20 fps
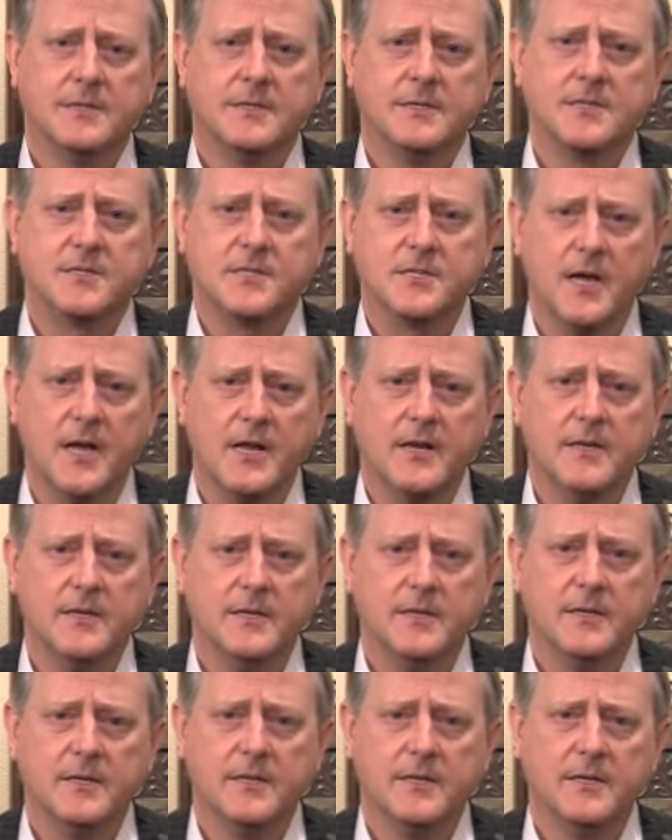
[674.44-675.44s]
Son,
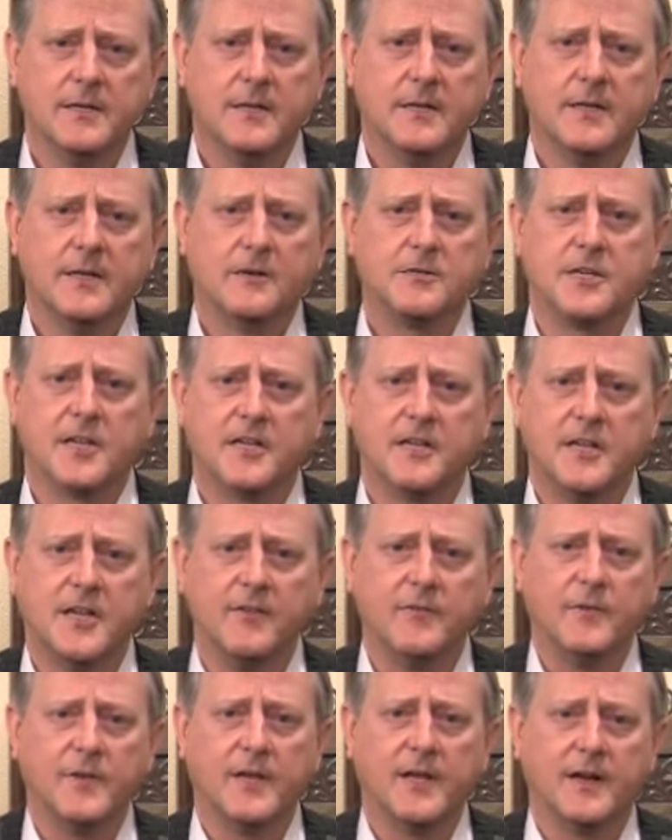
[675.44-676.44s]
there's a
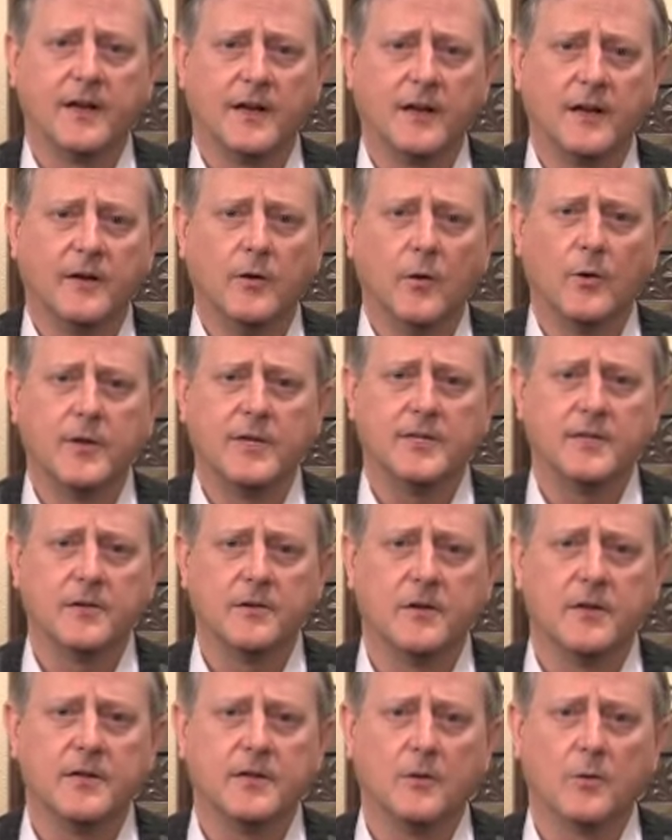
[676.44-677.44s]
gifting and an anointing
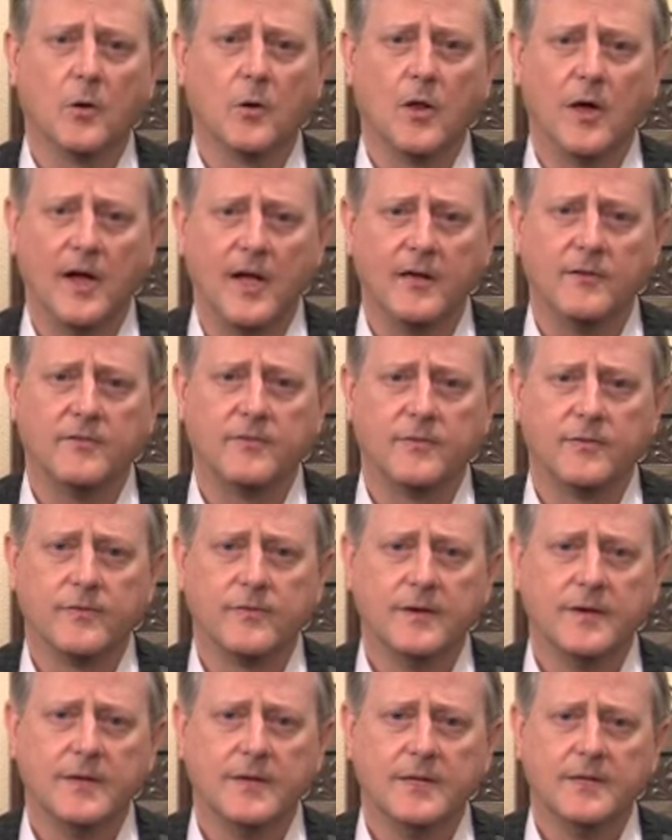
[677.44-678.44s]
on your life
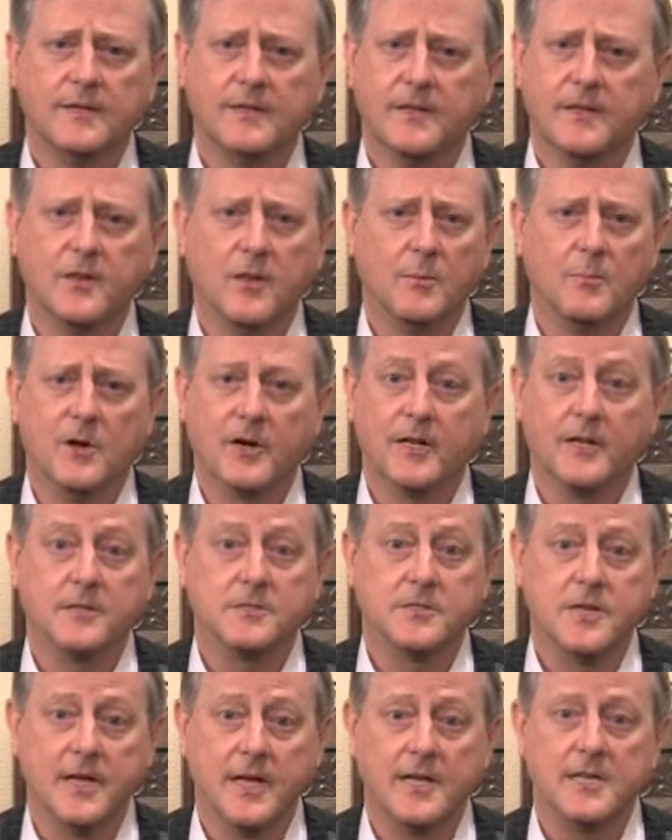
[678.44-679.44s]
that nobody
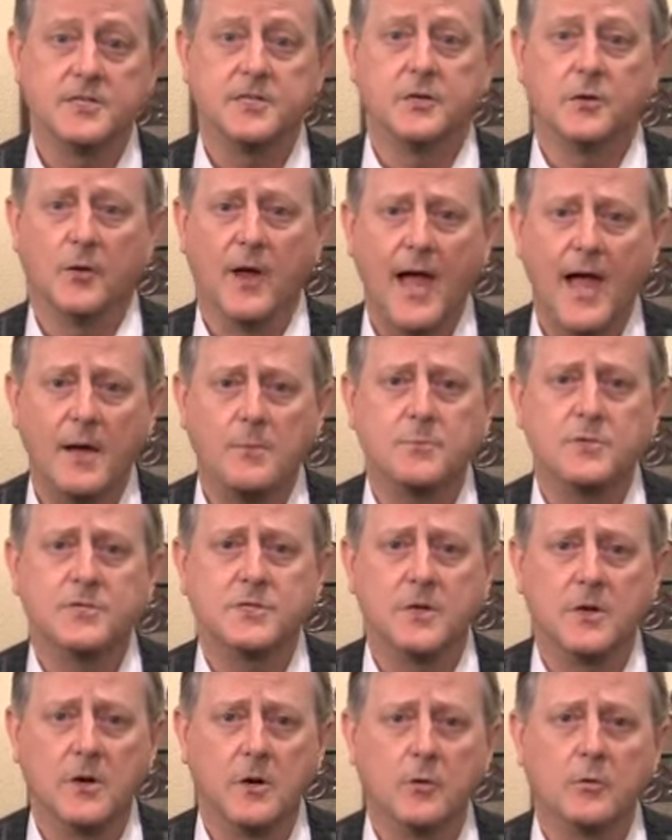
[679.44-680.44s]
else has. You're
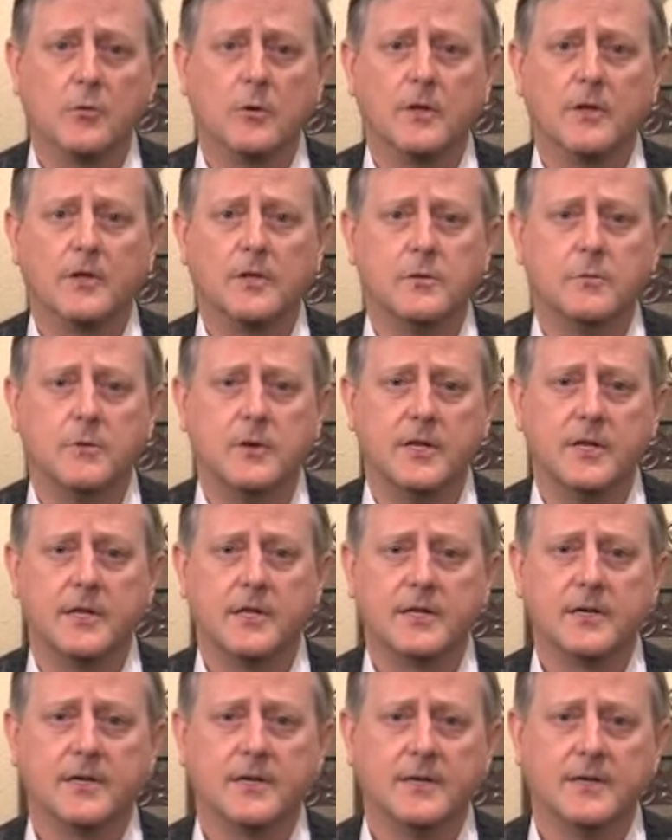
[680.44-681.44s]
absolutely unique.
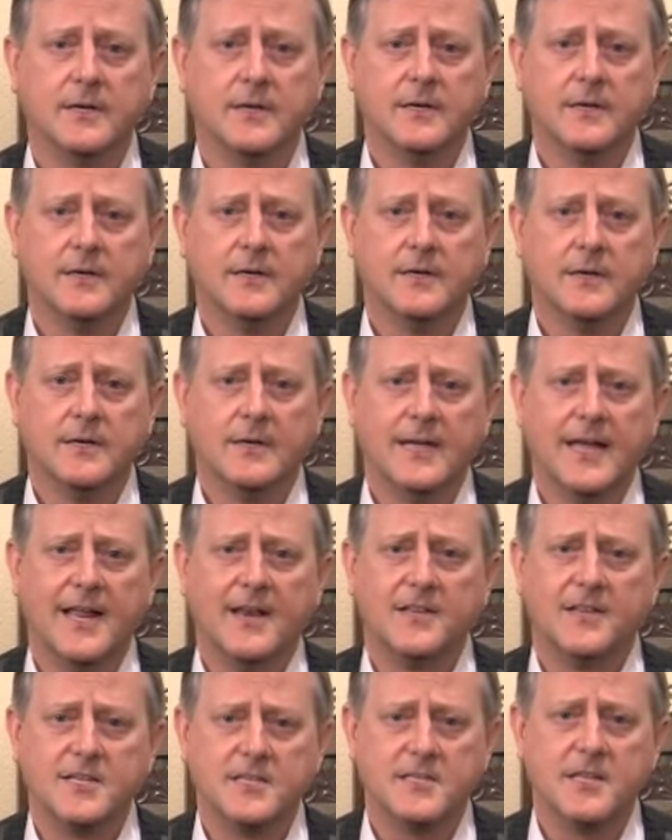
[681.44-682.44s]

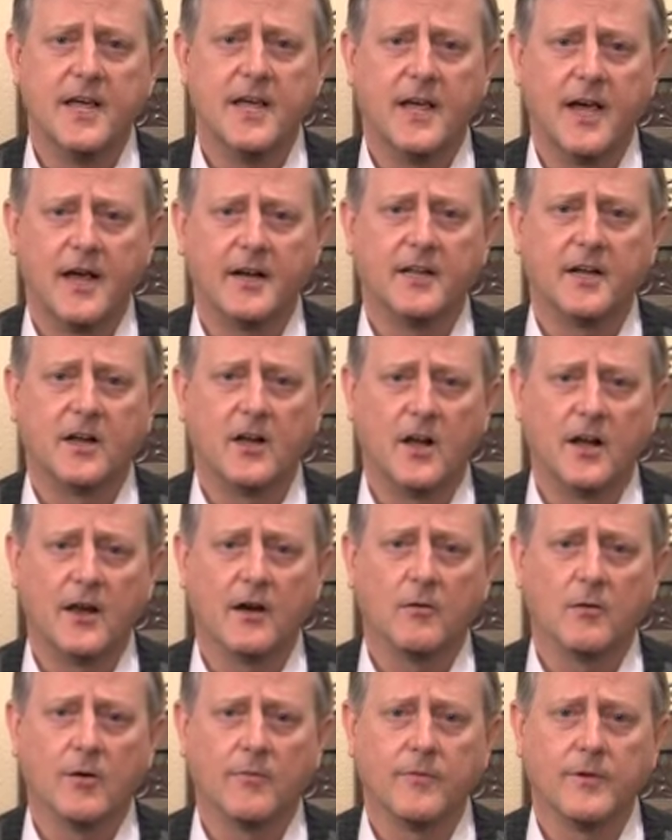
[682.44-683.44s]
And this day I
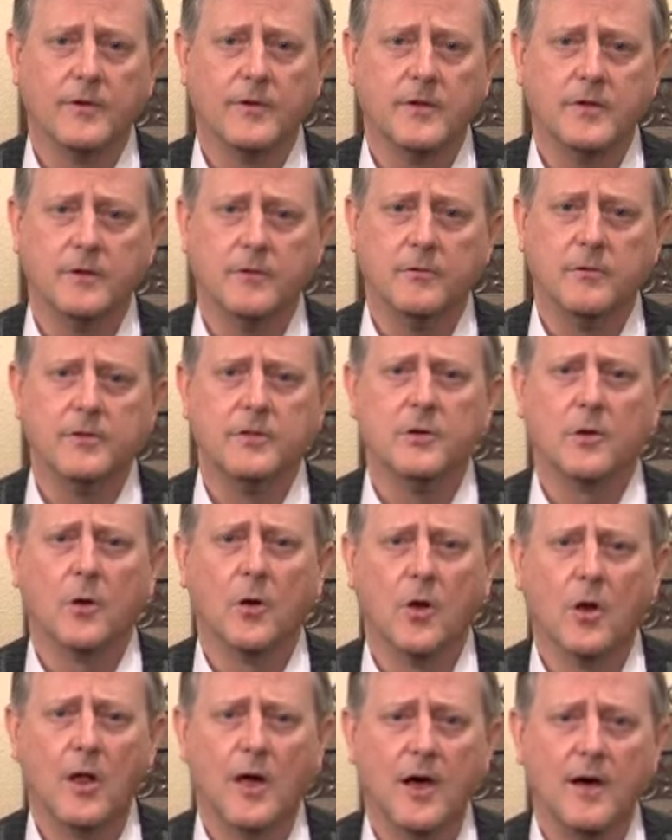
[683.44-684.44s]
declare over you, you're
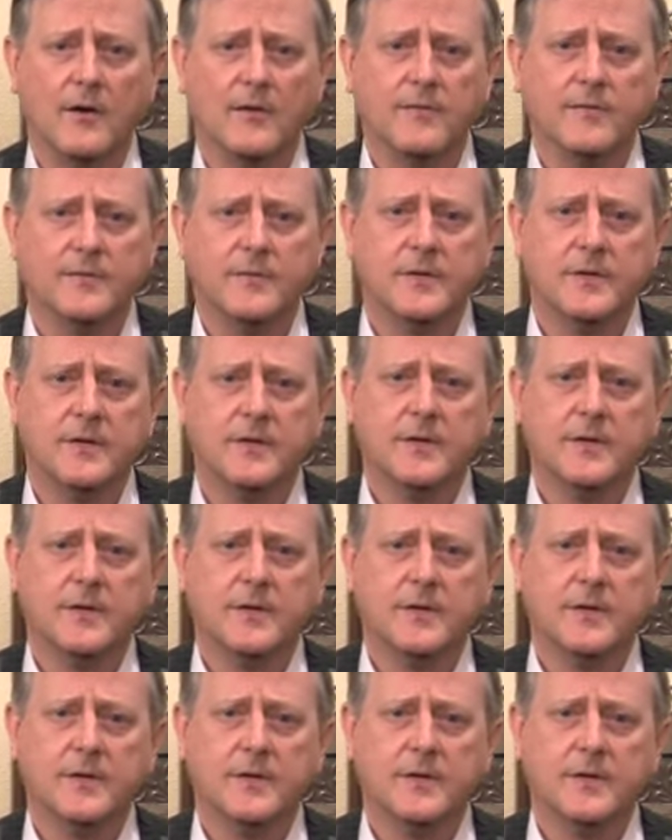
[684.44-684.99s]
loved,